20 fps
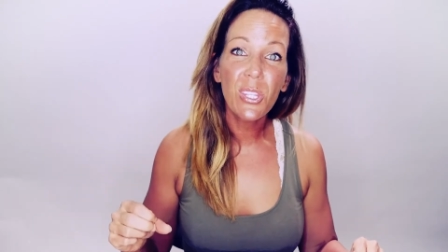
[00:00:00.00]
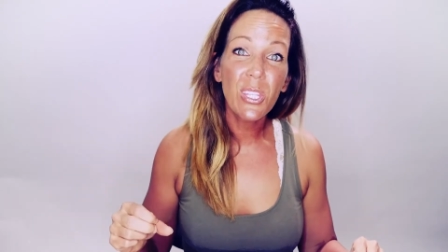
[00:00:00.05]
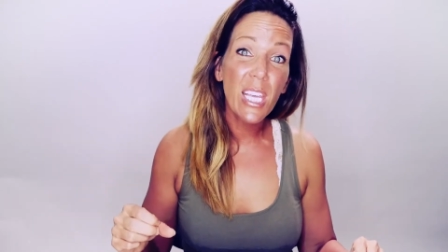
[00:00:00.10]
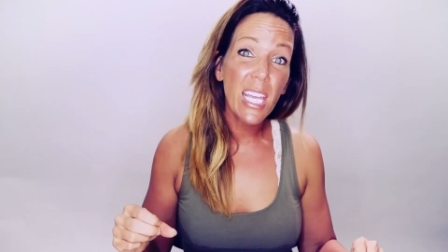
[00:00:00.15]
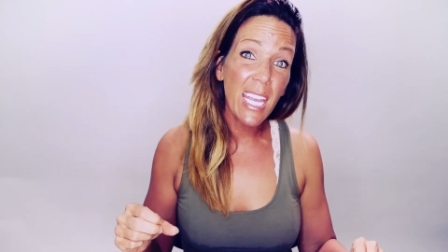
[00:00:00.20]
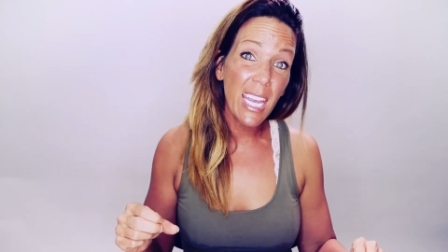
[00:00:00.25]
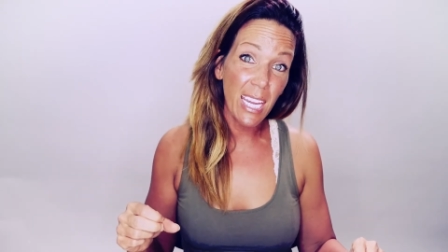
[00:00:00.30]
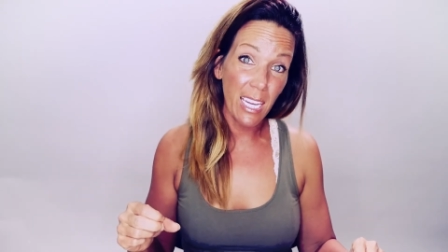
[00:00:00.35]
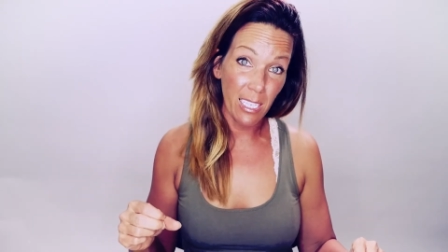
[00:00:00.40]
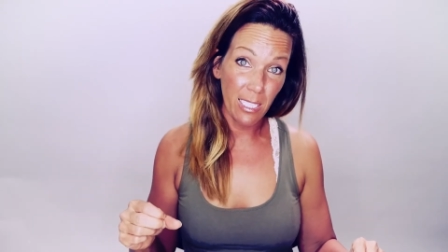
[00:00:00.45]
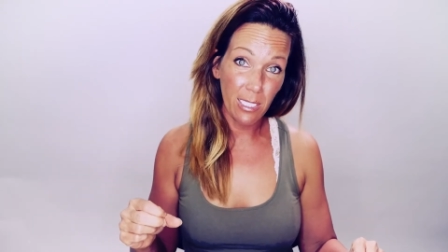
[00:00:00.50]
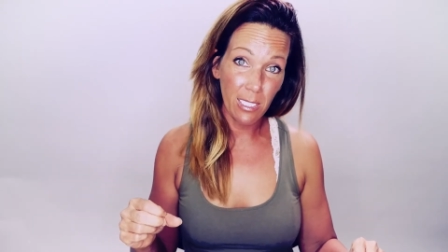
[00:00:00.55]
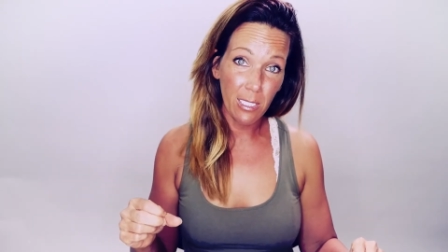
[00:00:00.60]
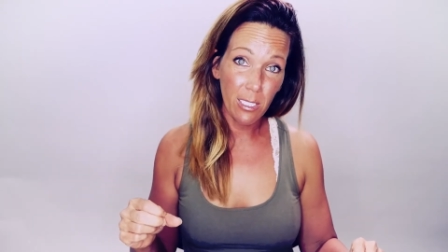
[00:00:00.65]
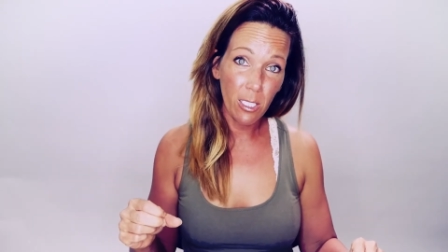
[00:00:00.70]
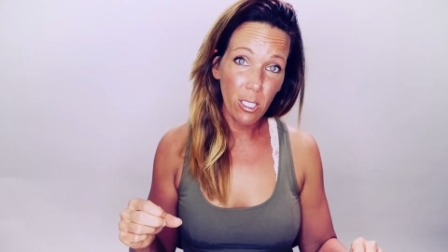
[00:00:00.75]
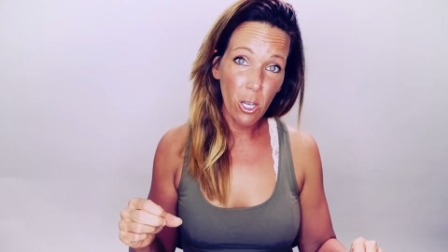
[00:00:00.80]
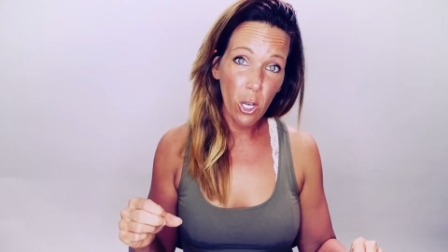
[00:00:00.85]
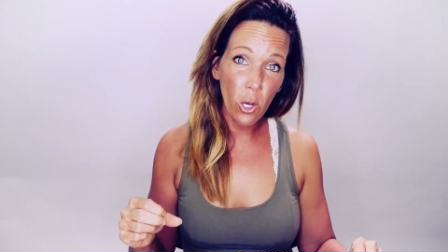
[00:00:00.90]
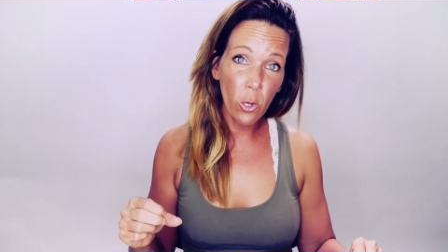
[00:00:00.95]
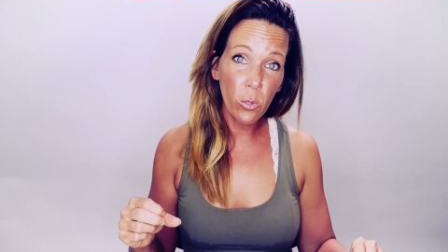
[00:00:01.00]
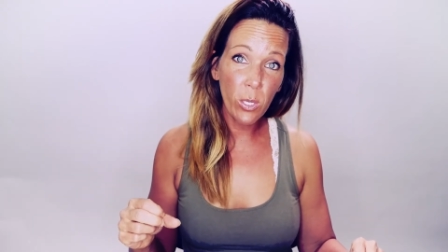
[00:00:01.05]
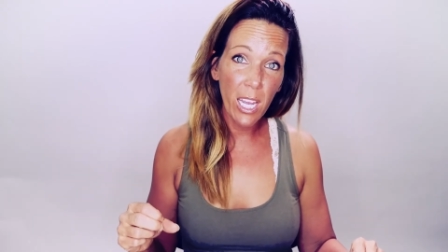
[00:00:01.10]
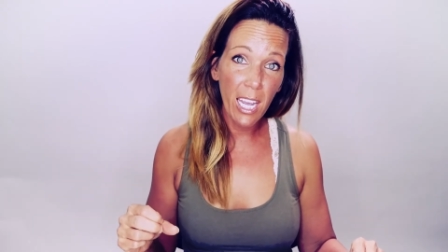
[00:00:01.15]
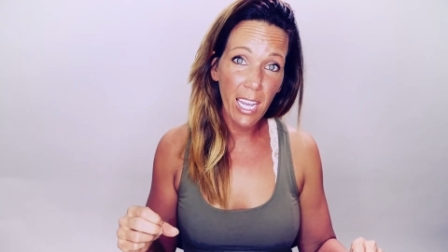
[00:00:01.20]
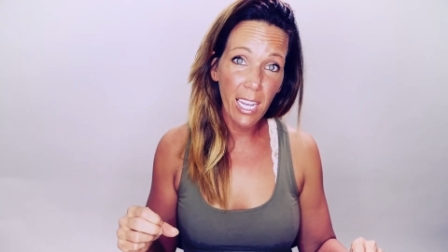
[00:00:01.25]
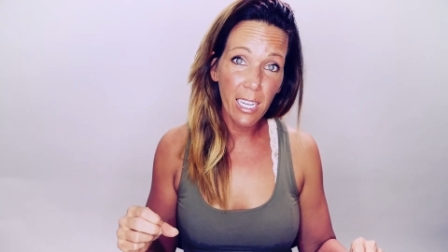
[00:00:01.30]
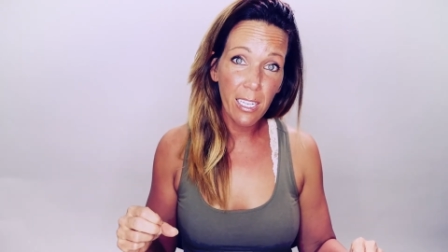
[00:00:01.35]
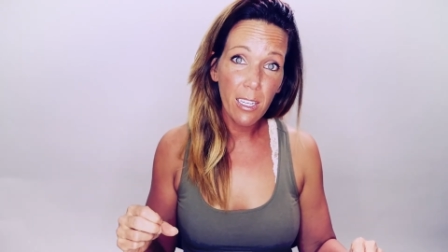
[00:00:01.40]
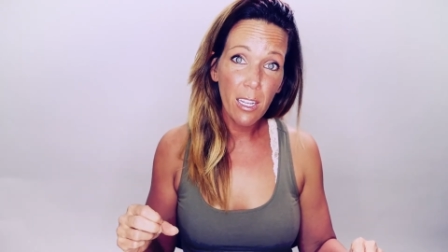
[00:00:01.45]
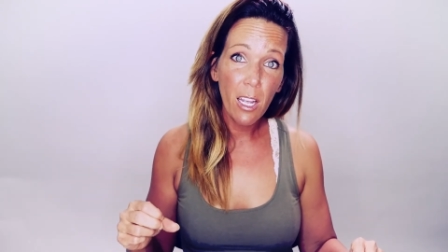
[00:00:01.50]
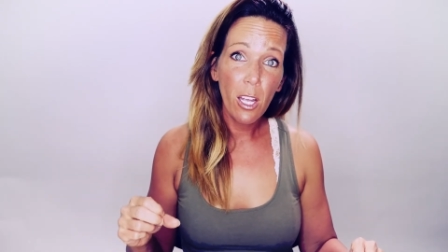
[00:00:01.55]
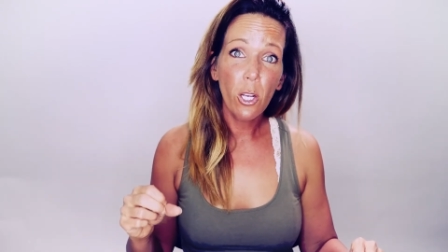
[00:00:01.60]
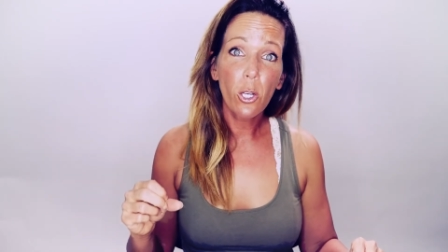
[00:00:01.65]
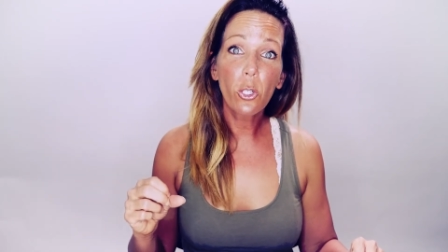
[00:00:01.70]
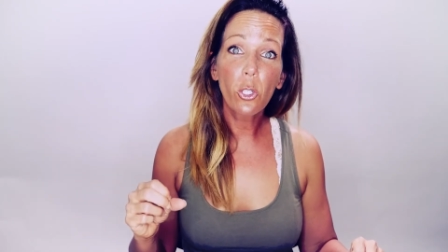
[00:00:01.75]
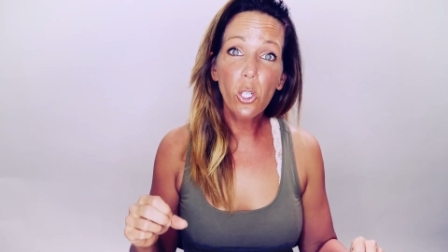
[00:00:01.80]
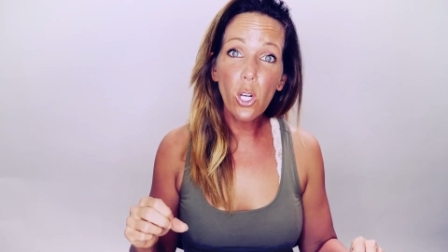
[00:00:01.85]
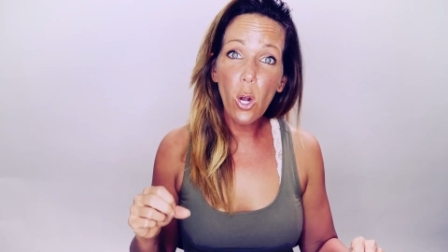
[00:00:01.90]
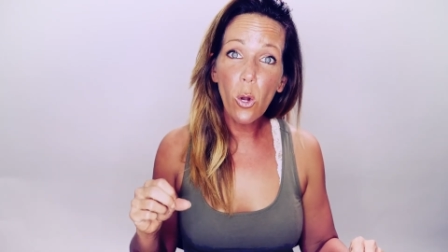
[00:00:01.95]
thing, okay?
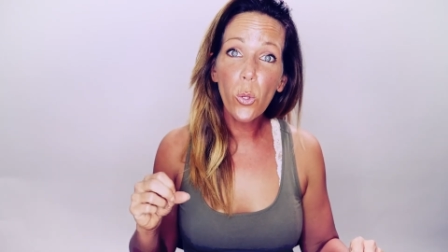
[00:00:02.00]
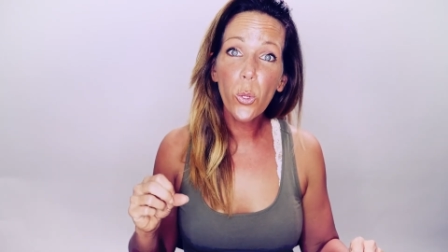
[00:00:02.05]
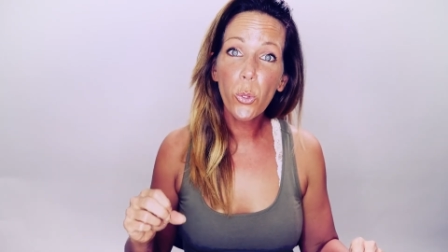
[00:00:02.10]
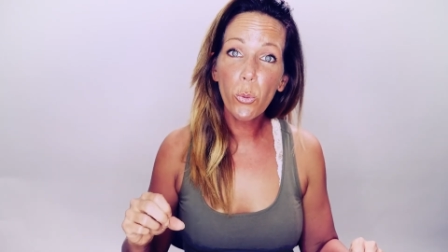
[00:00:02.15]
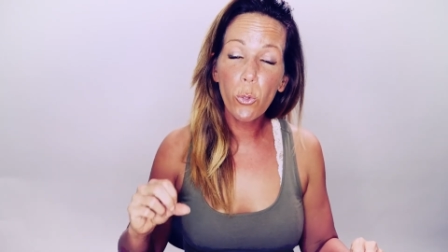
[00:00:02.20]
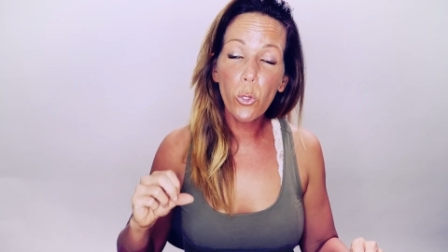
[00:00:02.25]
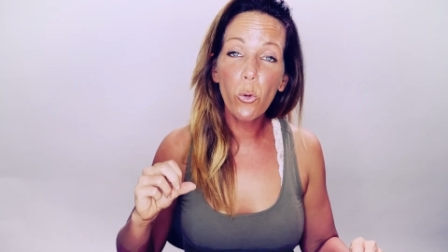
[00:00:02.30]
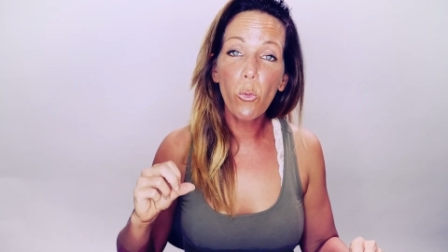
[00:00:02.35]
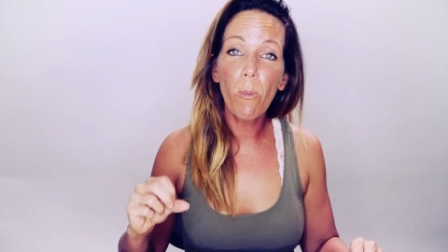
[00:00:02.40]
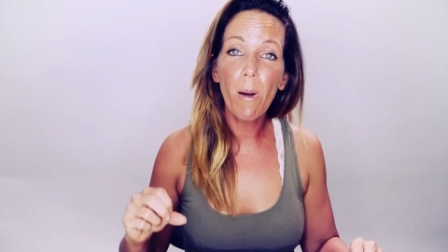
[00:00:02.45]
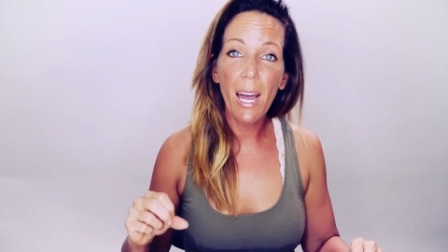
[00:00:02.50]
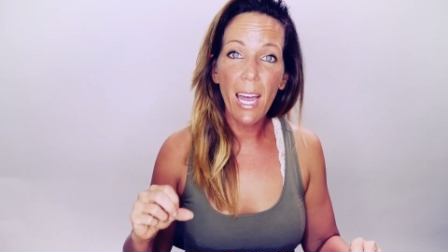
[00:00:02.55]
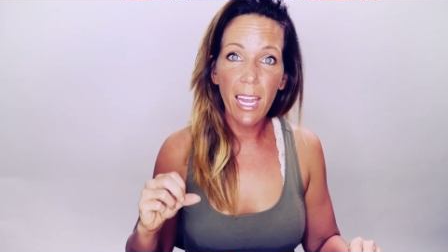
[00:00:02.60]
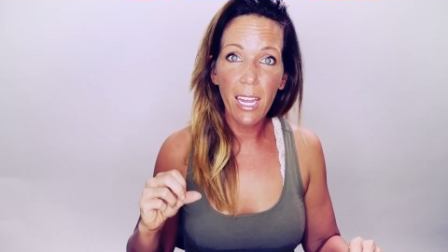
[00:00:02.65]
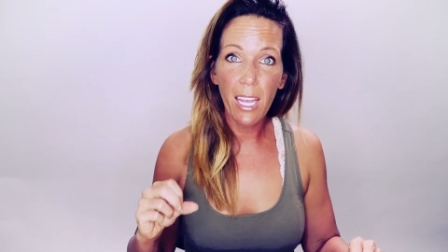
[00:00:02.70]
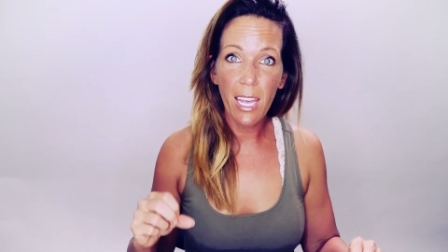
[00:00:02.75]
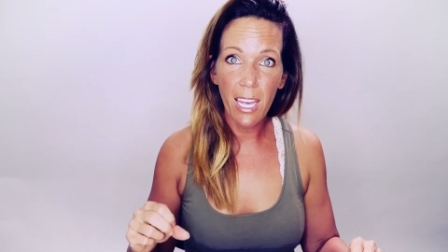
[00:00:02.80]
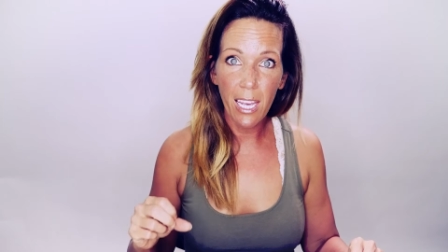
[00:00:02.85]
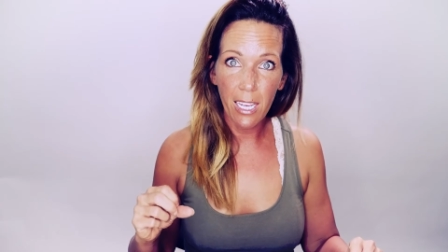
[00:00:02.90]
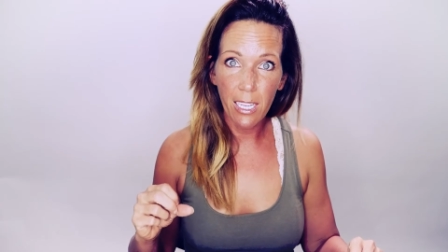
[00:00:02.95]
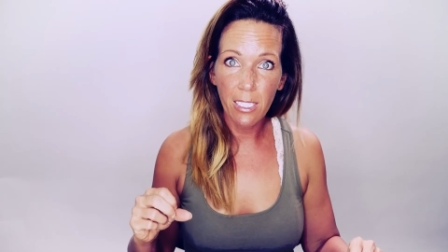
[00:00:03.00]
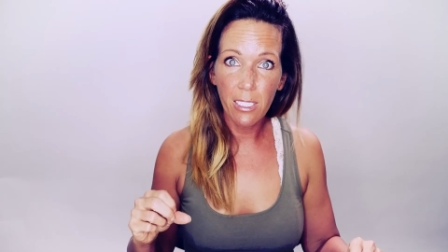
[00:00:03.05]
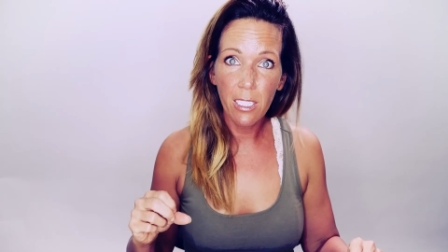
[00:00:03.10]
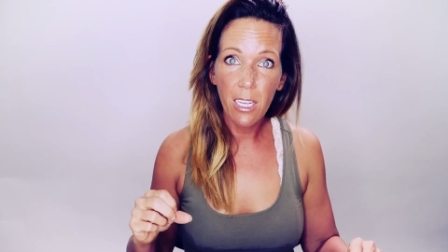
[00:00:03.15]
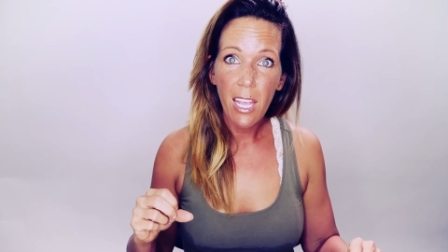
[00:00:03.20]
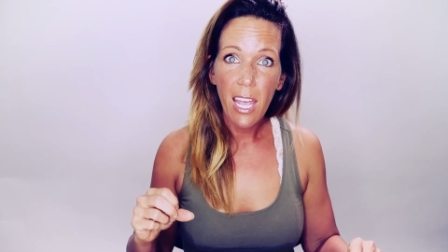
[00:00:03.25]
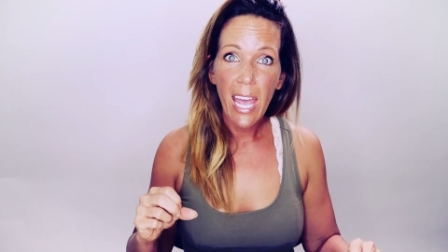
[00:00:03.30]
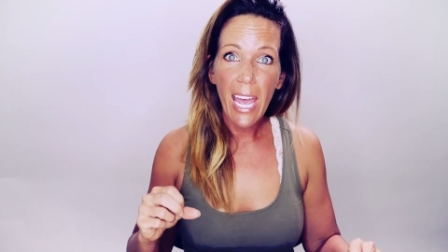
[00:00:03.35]
Go through my head.